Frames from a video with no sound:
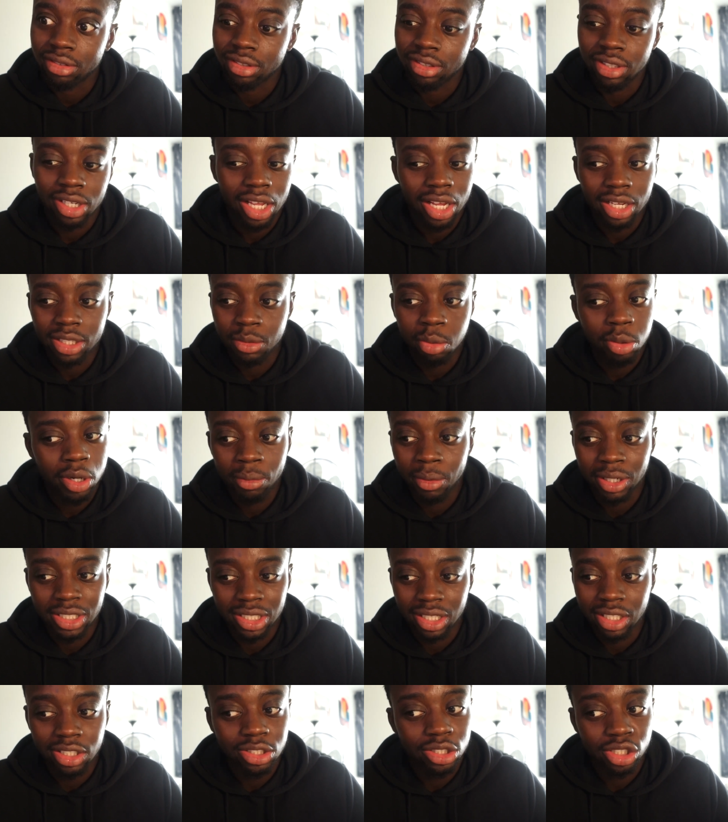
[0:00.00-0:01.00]
Today is pretty
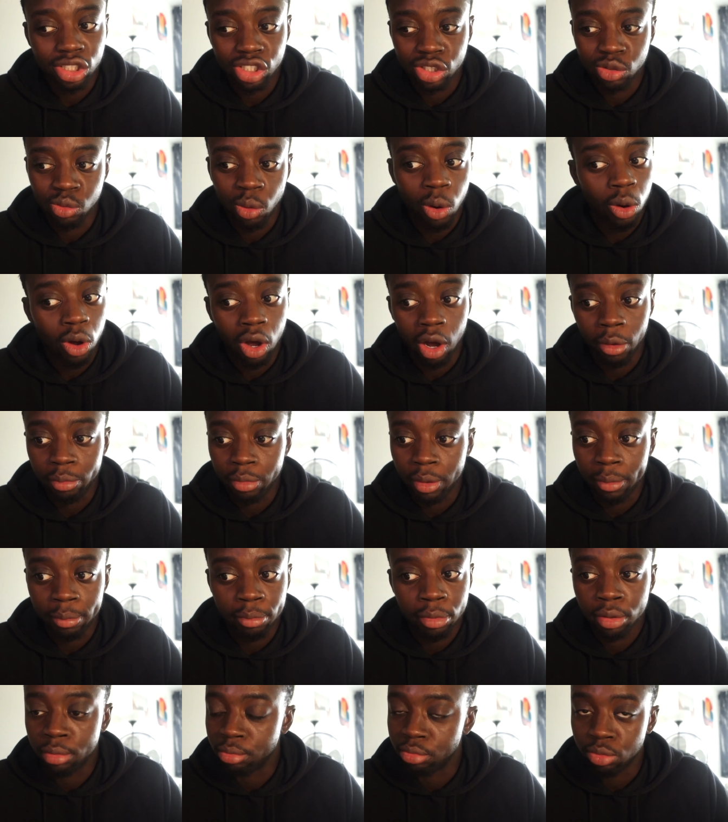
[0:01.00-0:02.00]
much I literally just woke up
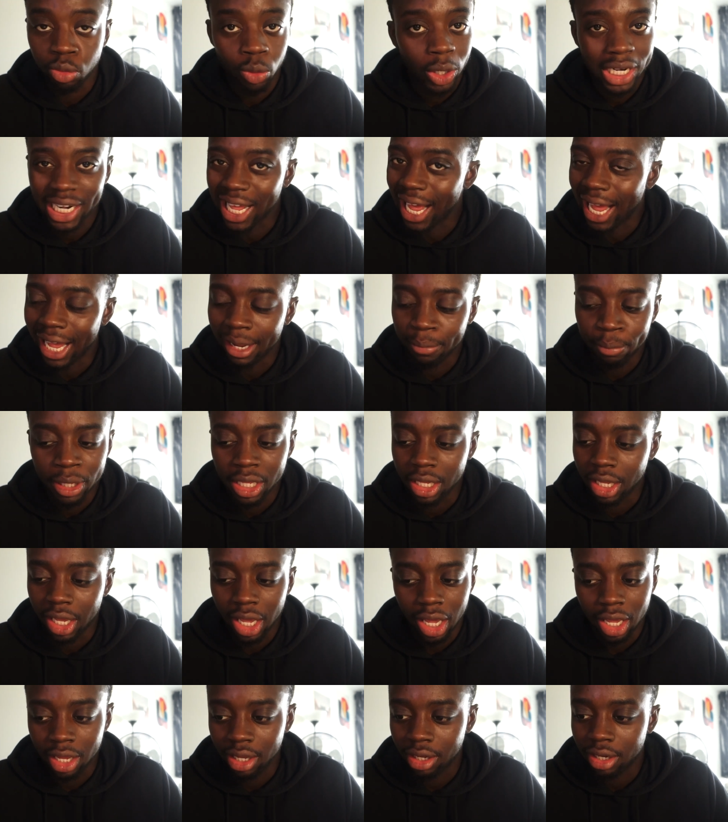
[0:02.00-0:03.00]
and boom went at
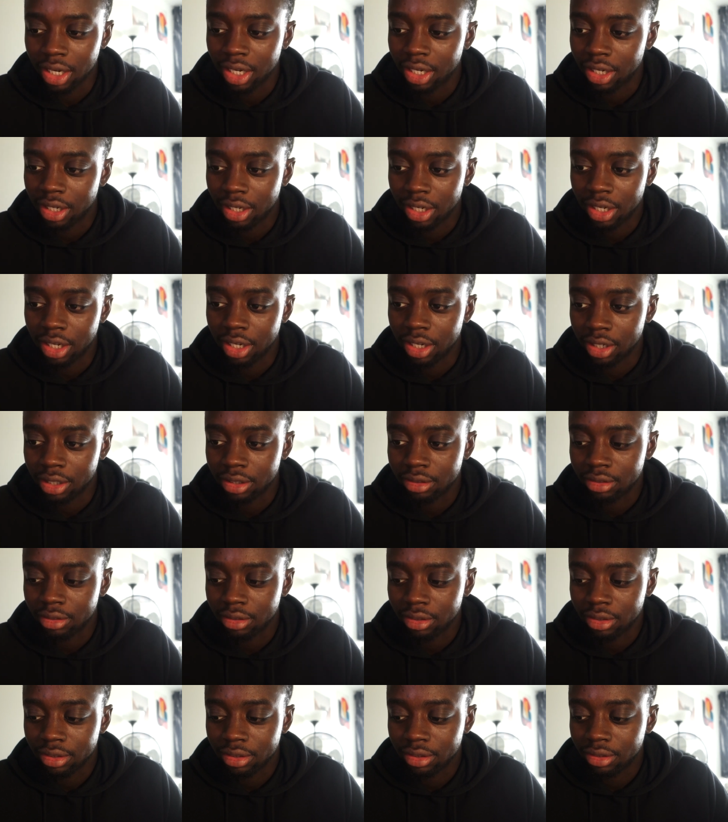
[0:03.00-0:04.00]
PK, you know,
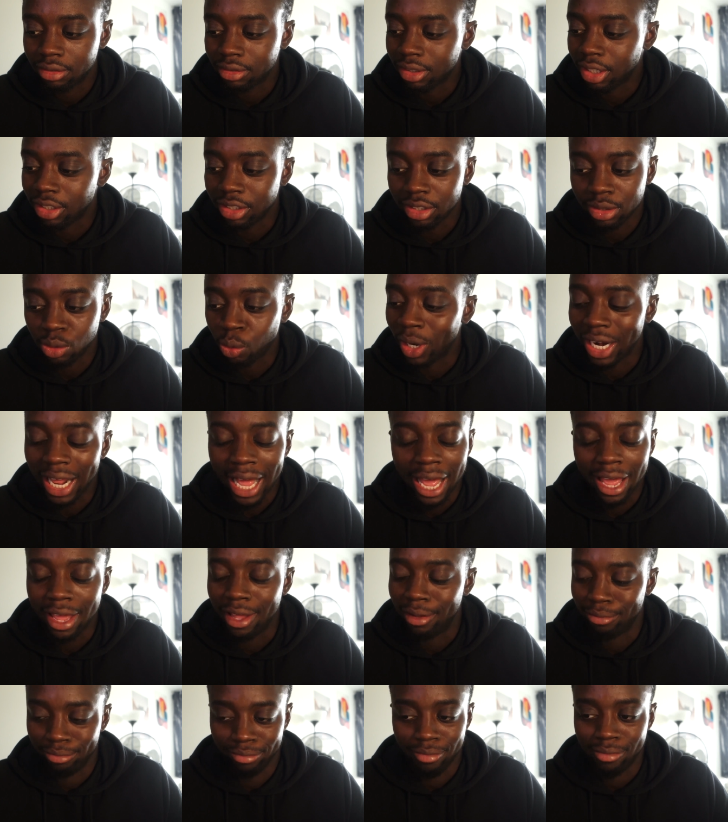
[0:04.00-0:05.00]
and just went
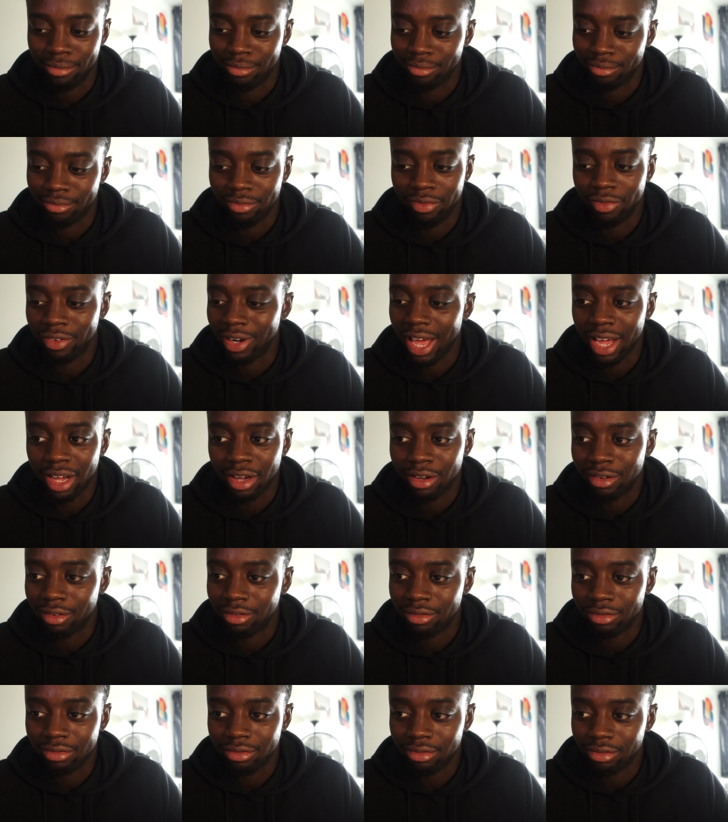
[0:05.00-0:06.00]
at it for like
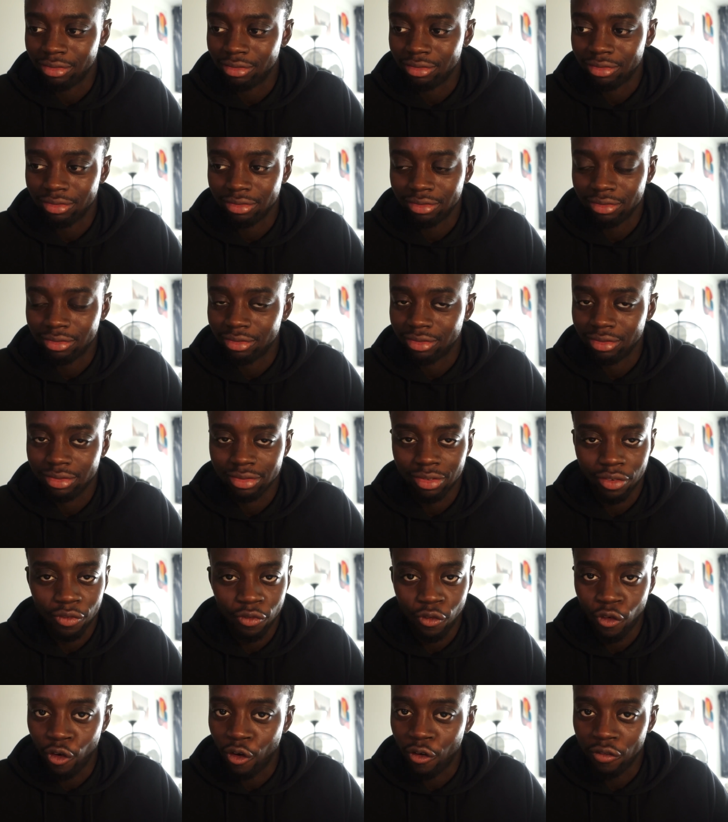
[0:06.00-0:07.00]

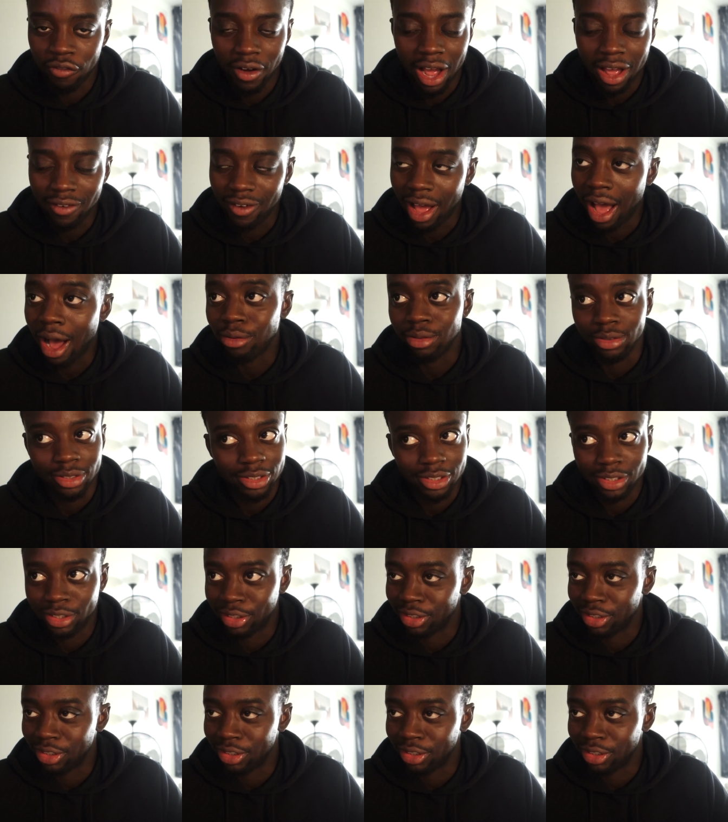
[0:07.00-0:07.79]
four or five hours.